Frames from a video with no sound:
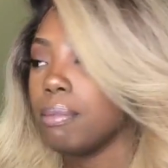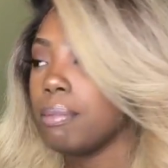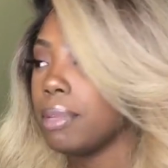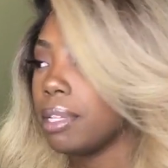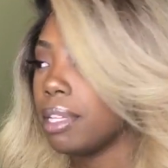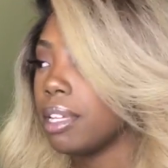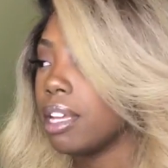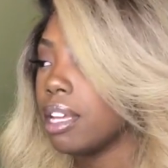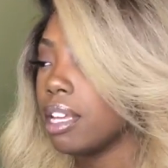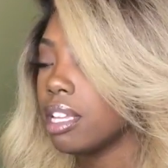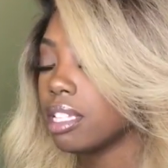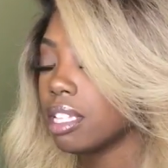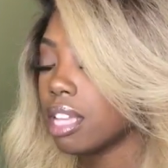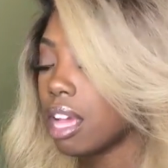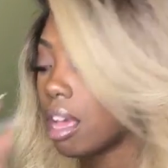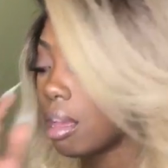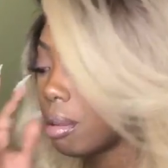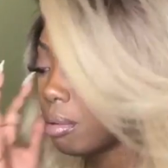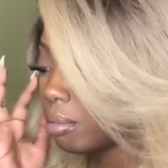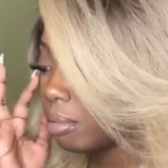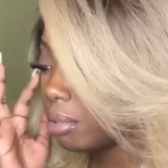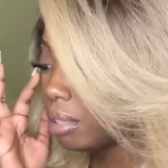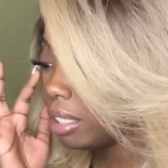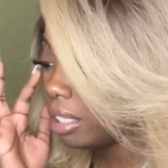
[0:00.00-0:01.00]
because
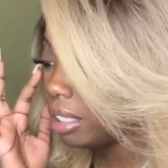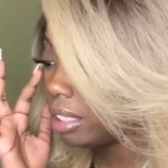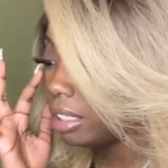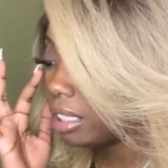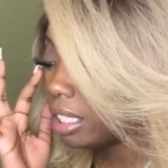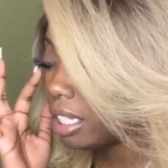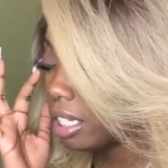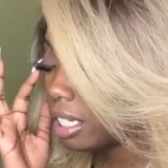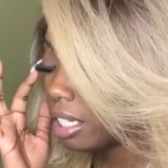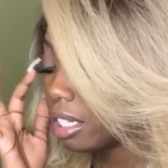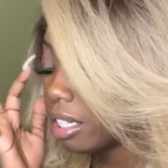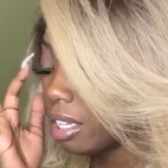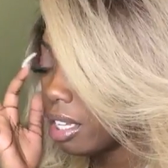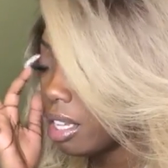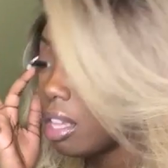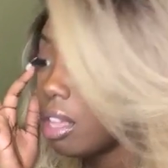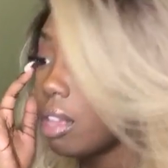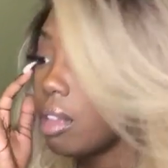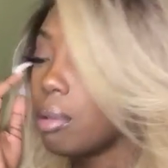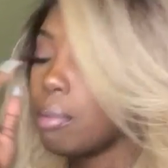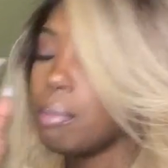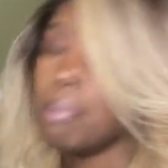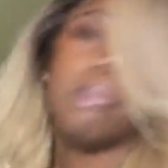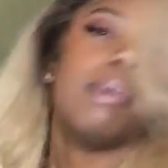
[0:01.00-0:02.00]
I'm really sick.
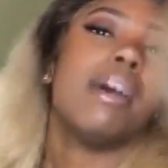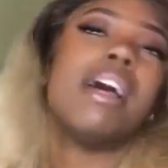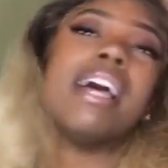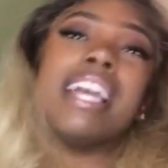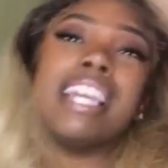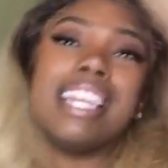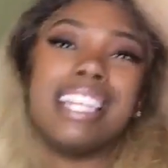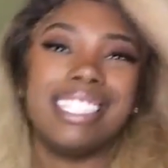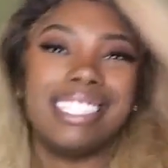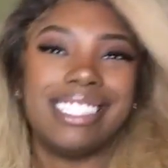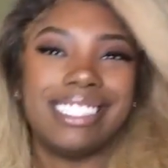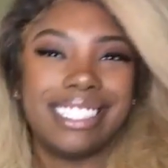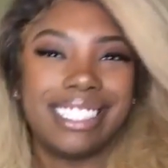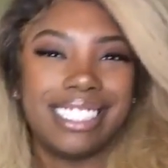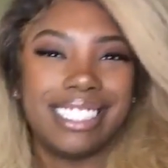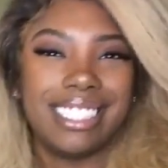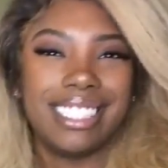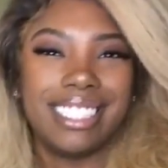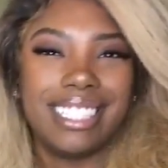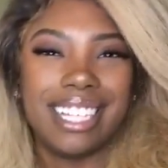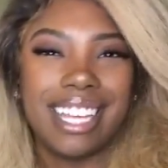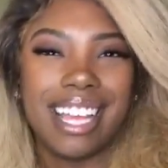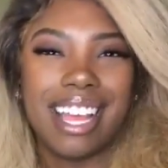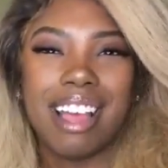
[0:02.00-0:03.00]
But
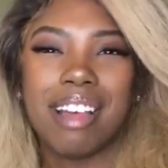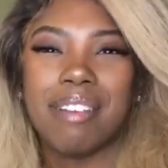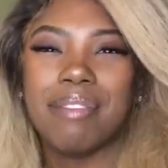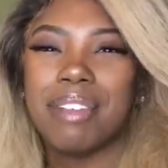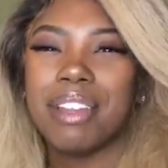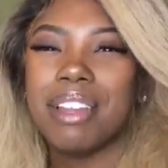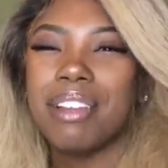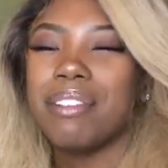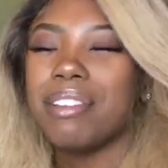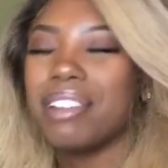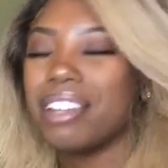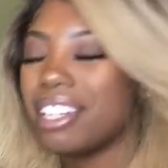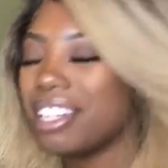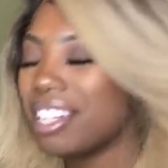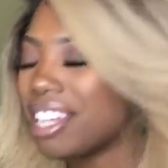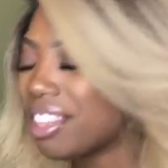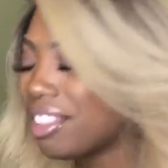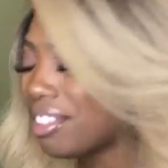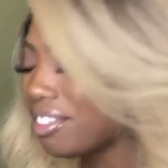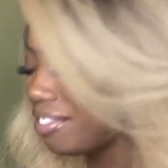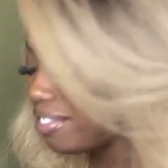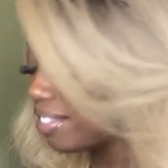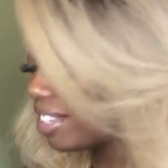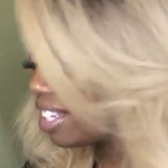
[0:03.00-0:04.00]
I'm here with
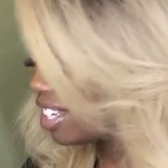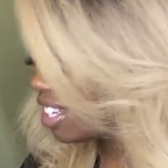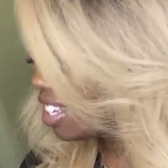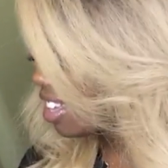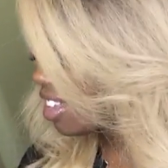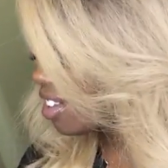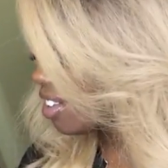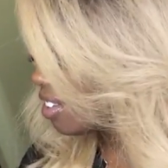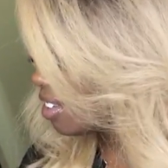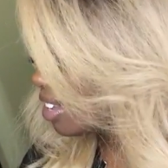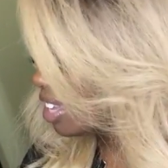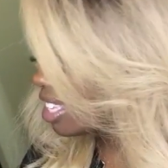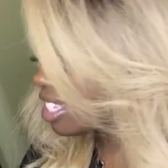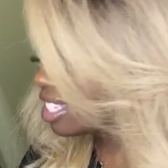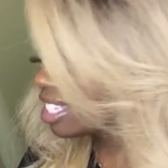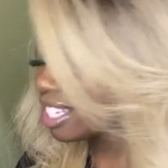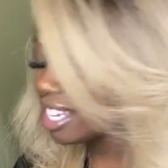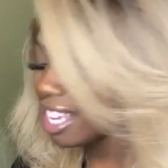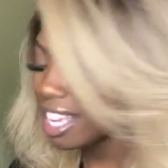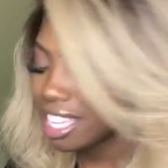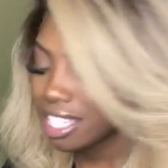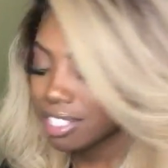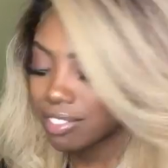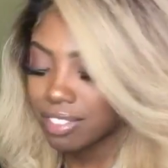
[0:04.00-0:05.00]
another video and
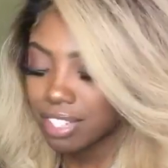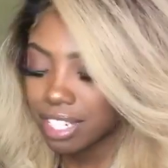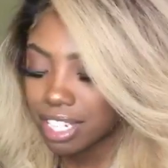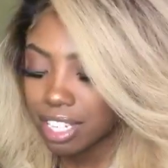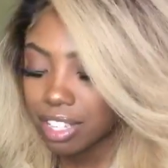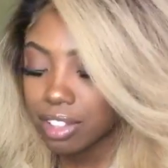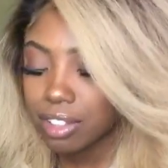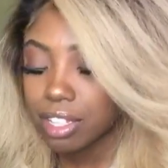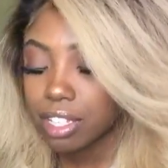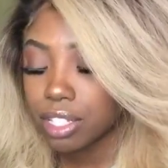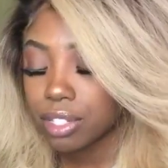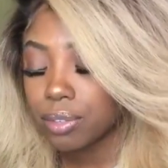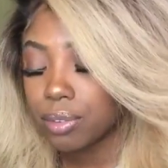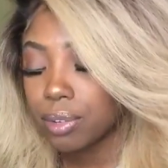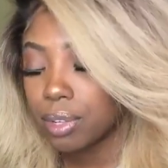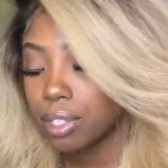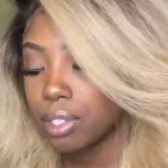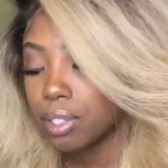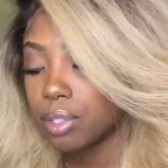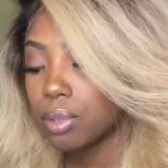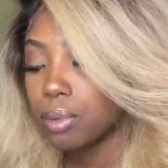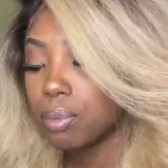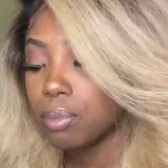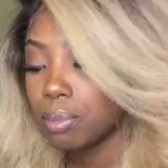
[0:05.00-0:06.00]
today's video is going
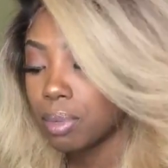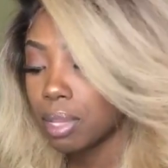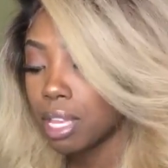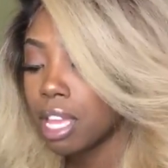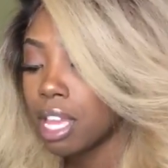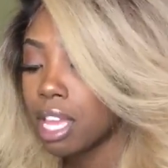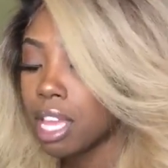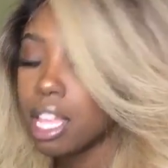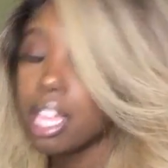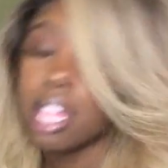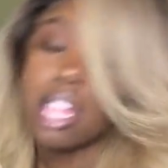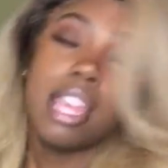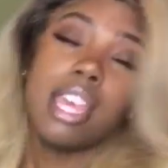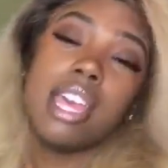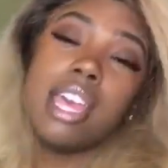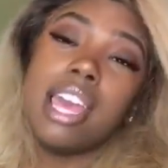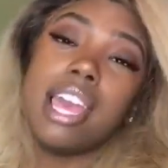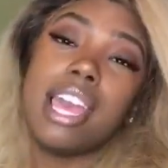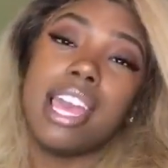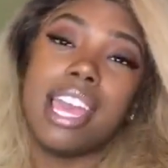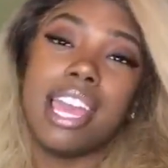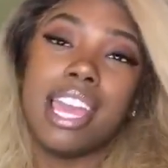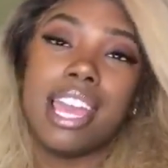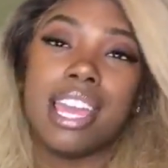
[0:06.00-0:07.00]
to be
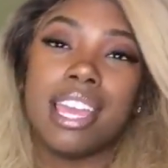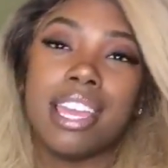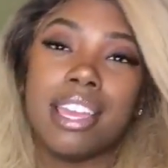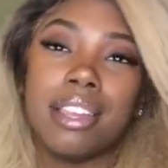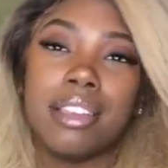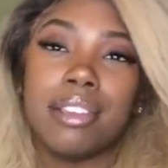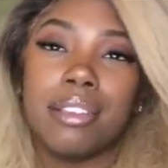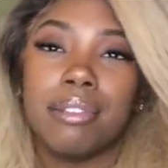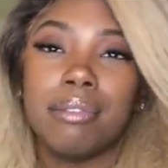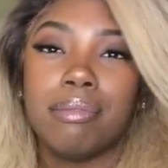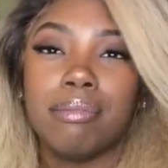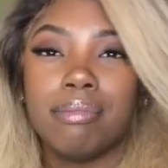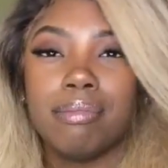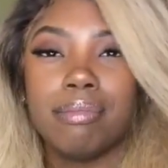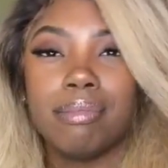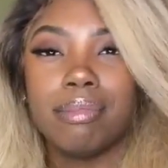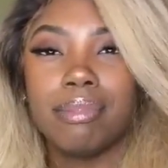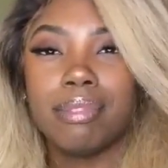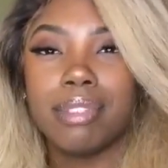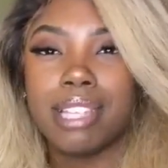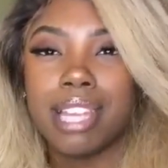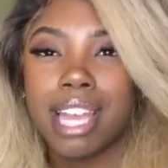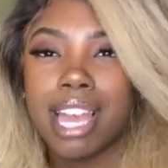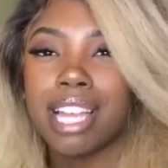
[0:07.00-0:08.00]
an
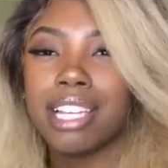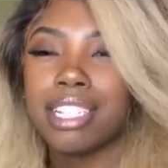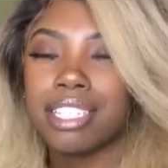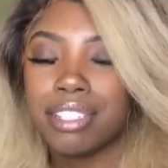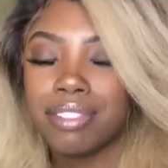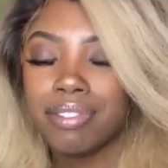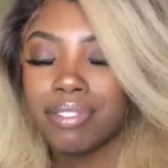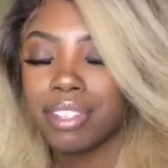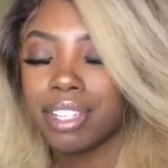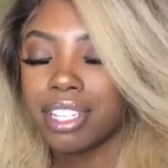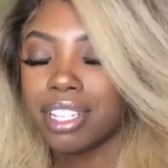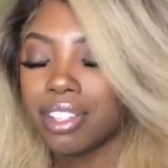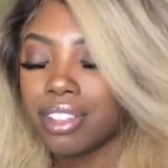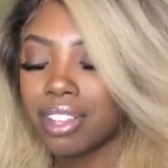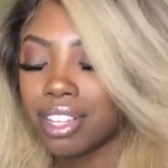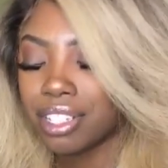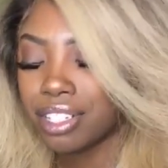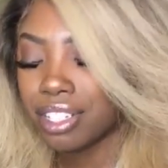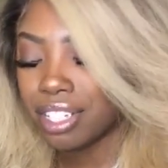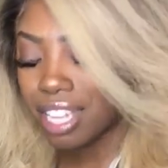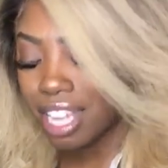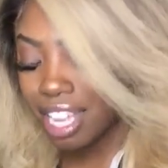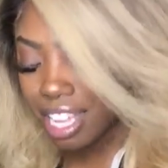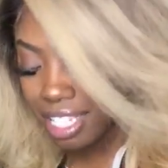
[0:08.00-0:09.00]
reaction video
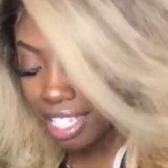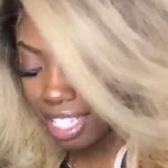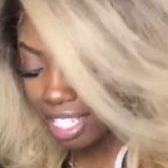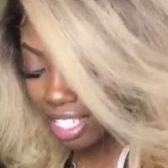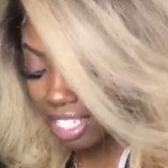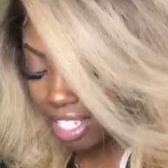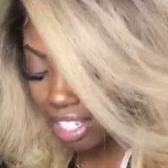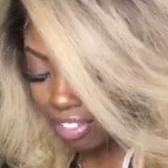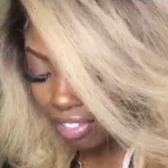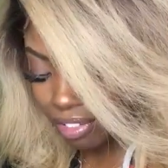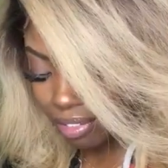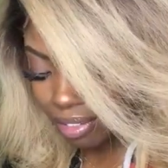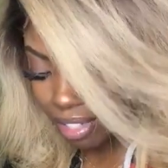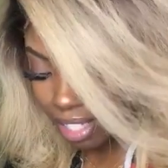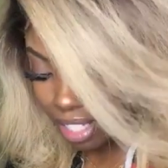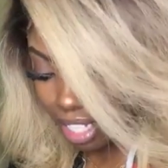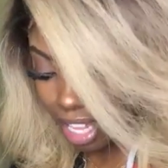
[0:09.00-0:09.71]
as you guys can tell from the